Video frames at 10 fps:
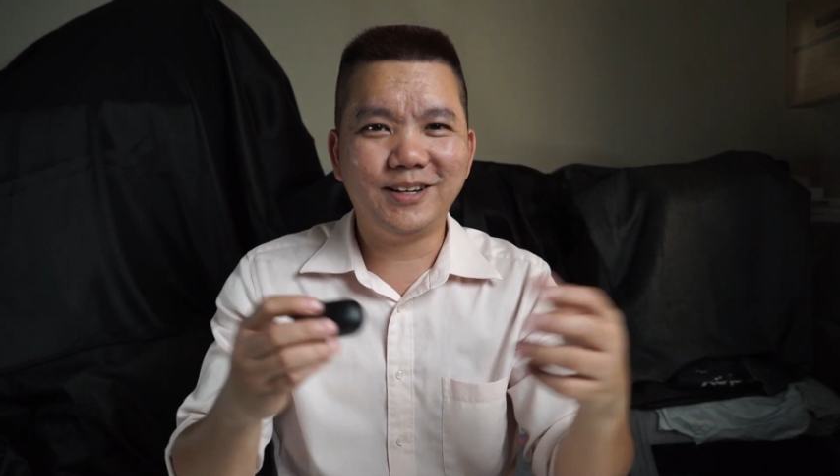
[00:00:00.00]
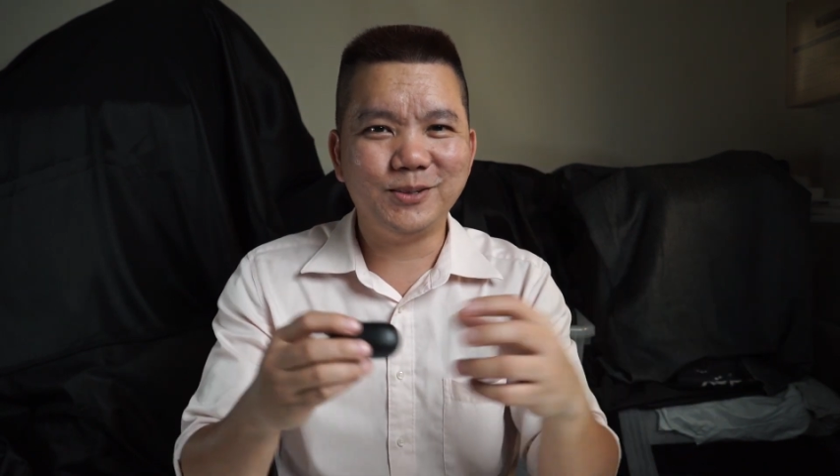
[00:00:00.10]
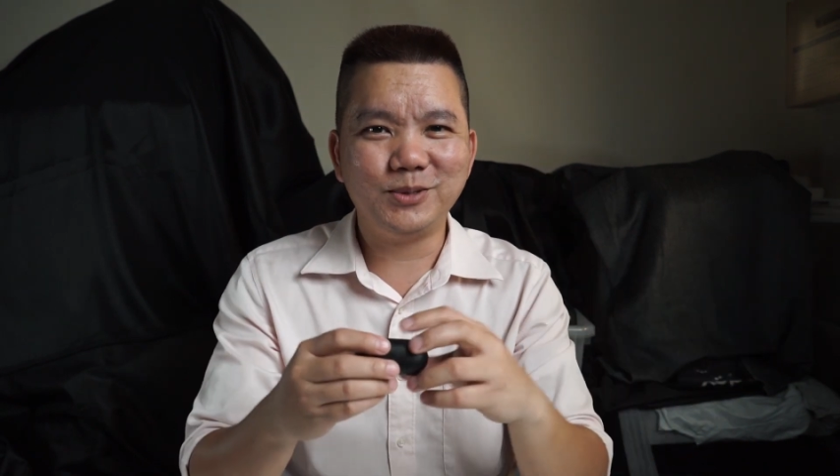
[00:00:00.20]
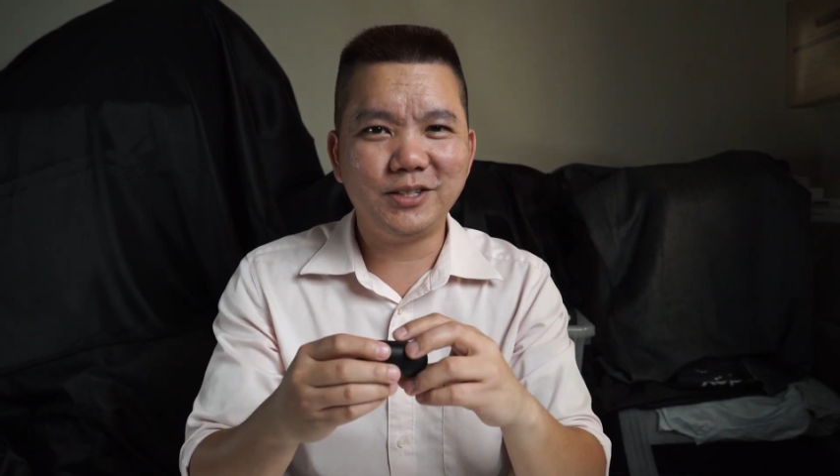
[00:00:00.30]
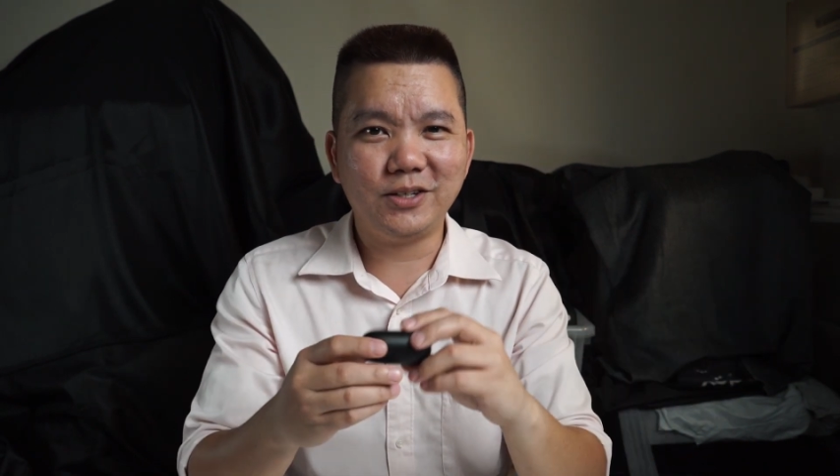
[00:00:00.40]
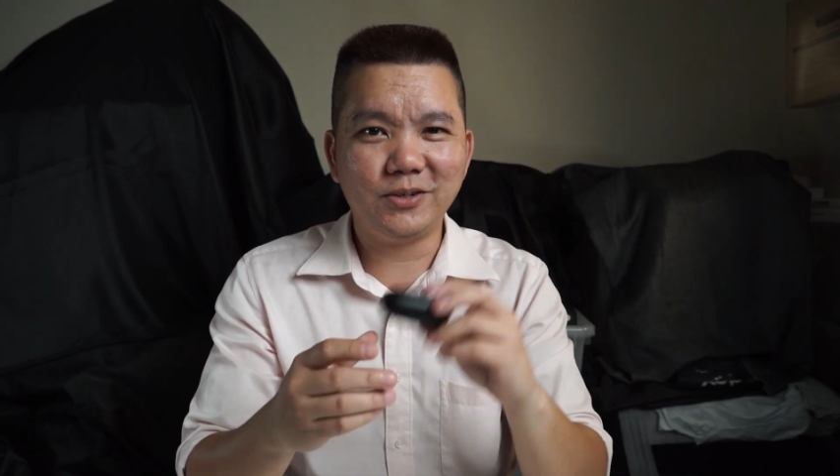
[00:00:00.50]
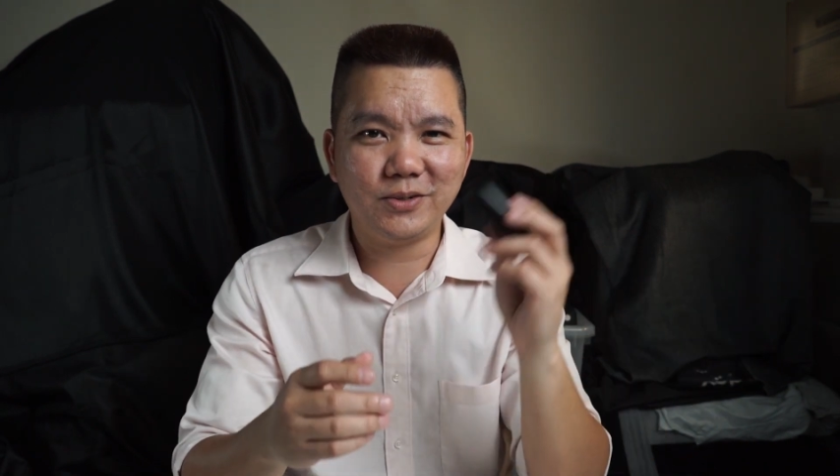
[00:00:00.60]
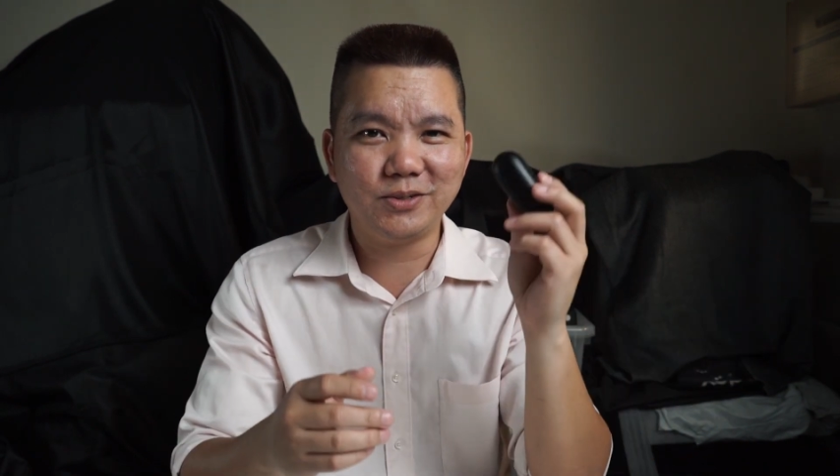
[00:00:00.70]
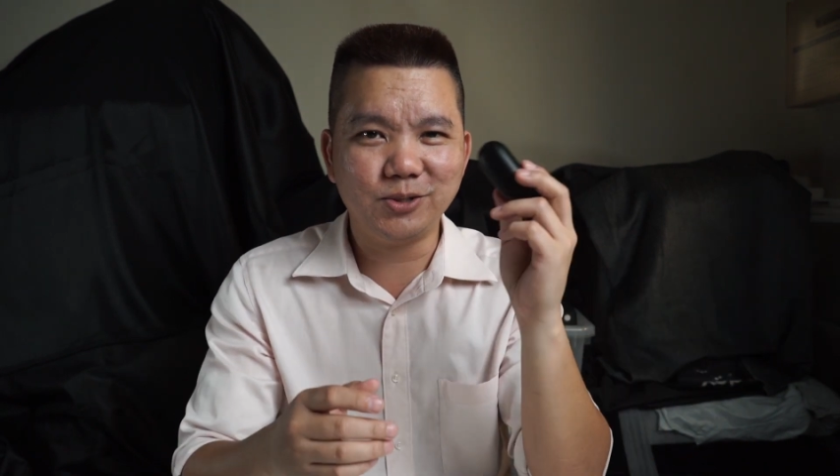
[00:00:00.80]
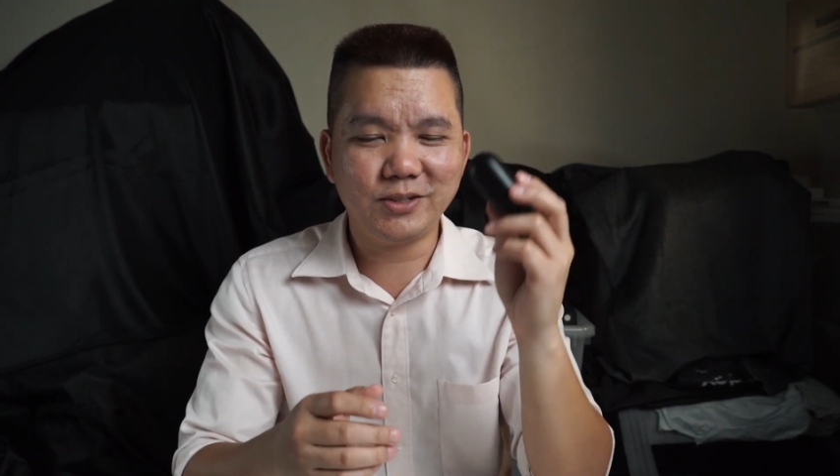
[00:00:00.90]
I don't think you
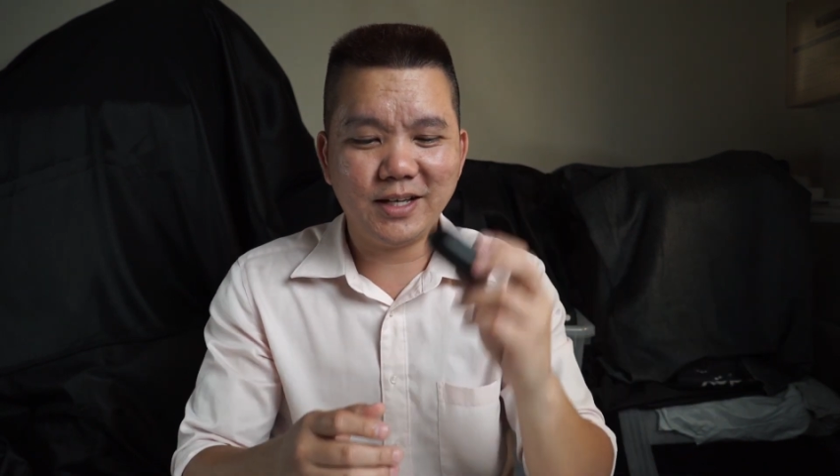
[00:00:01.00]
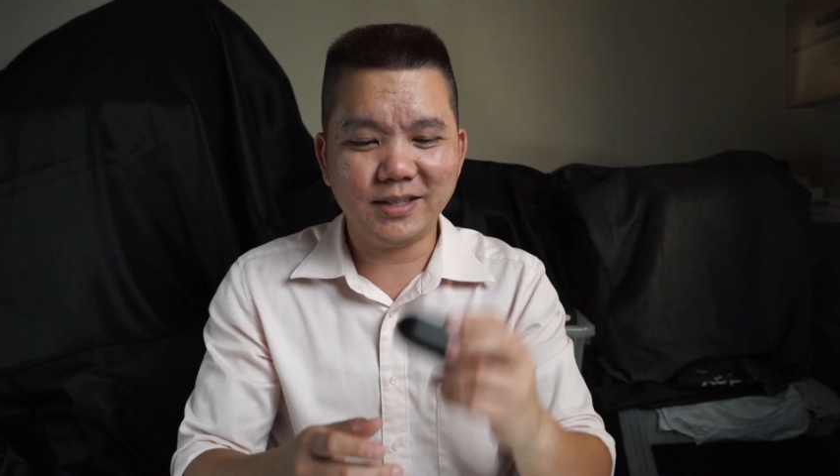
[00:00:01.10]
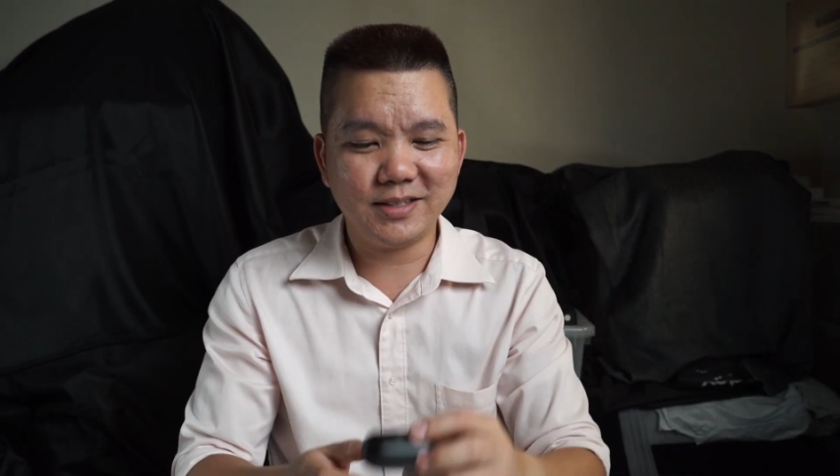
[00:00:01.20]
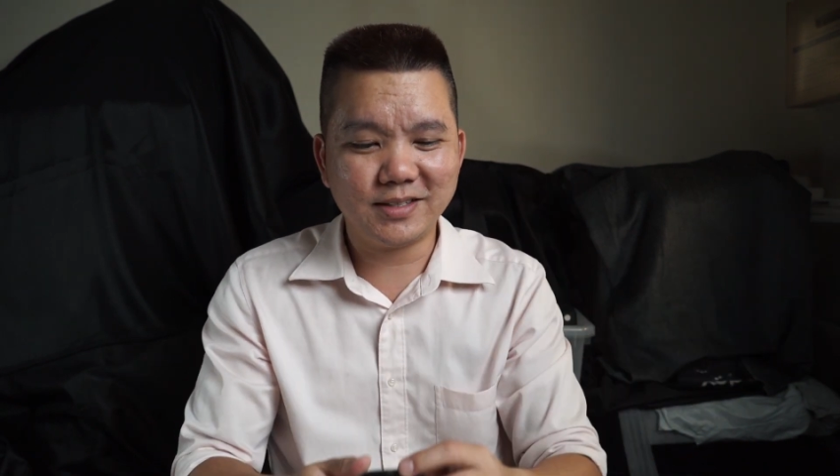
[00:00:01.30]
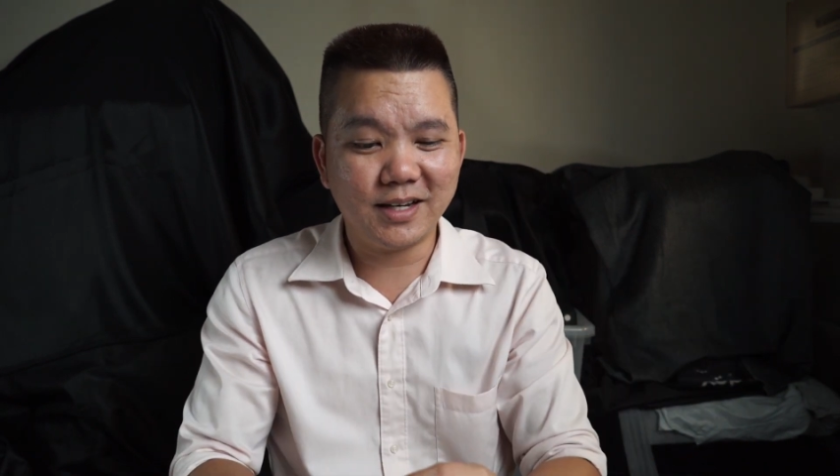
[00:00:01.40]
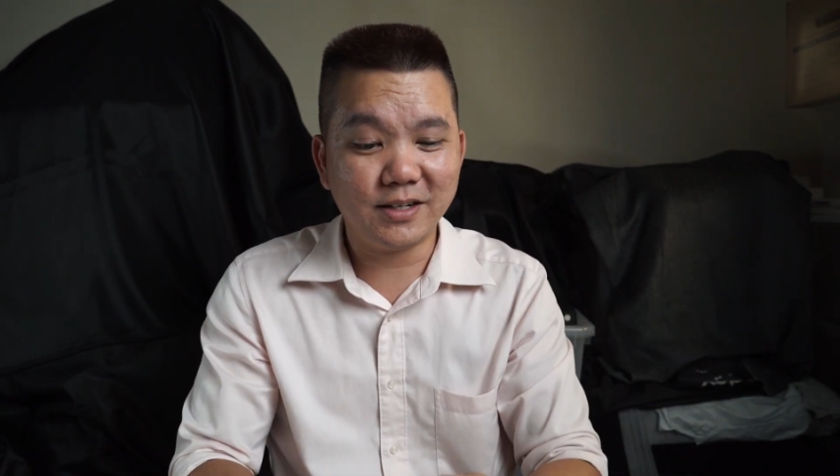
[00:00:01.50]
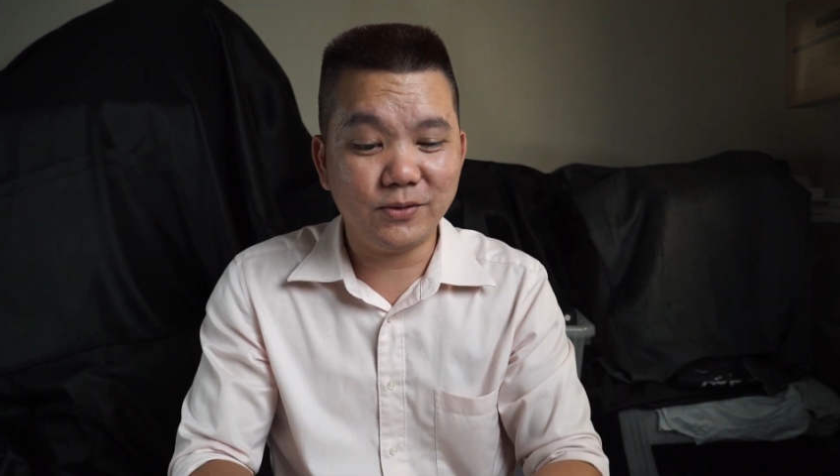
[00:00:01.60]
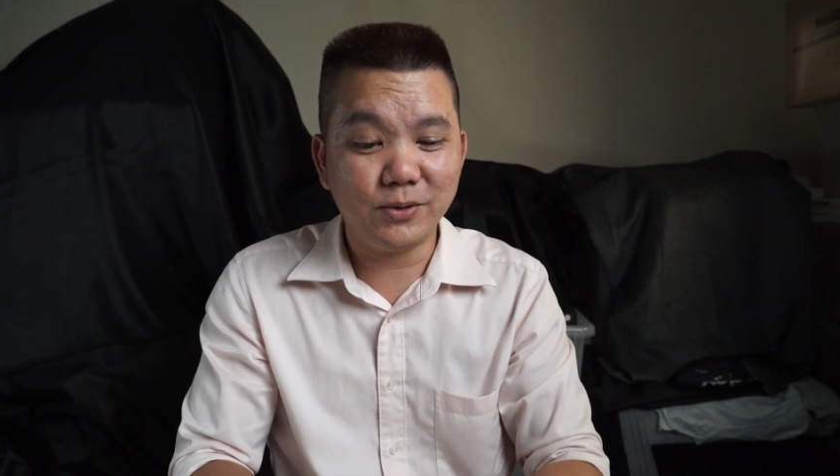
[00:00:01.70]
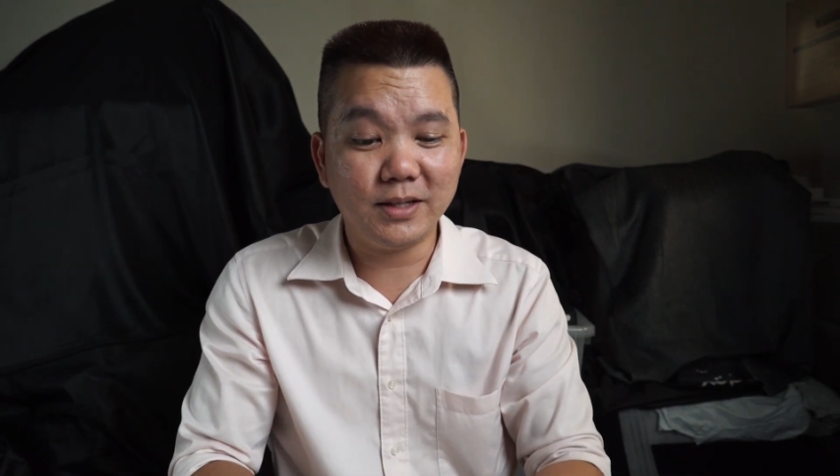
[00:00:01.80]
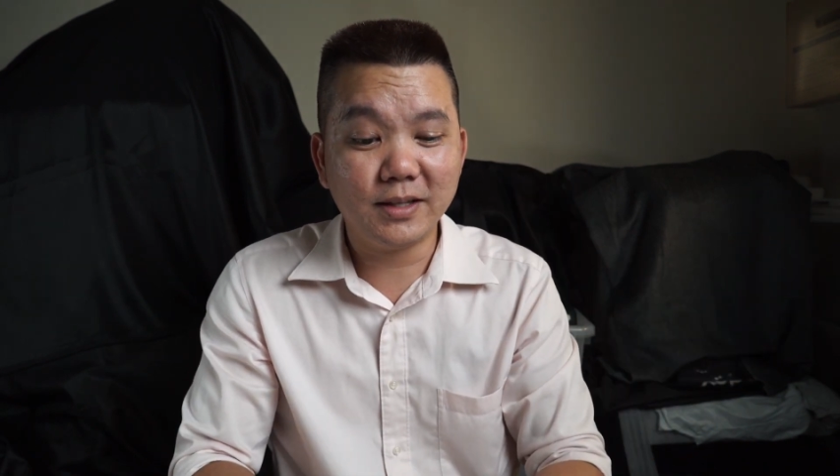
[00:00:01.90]
should get this kind of
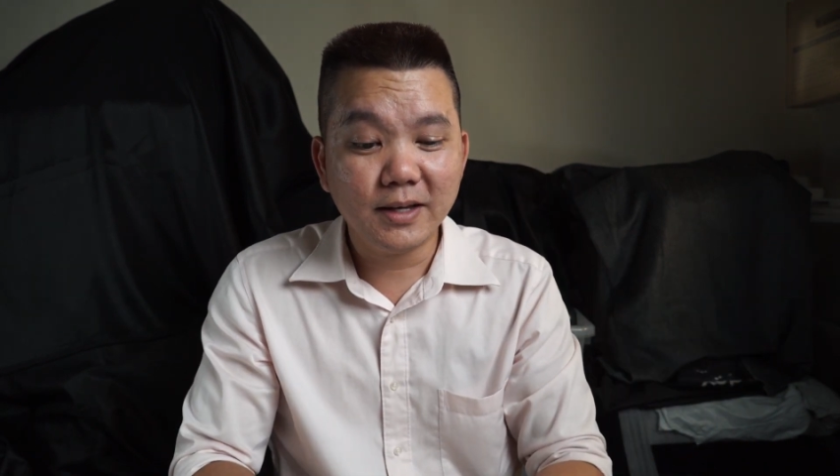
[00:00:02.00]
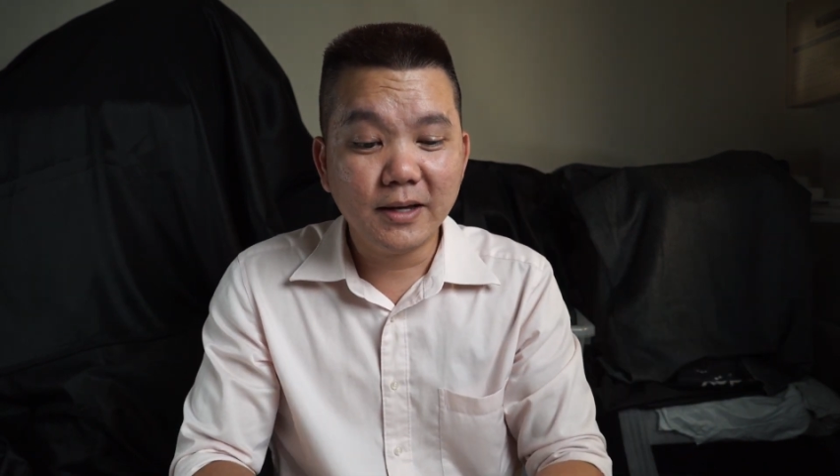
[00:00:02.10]
unit.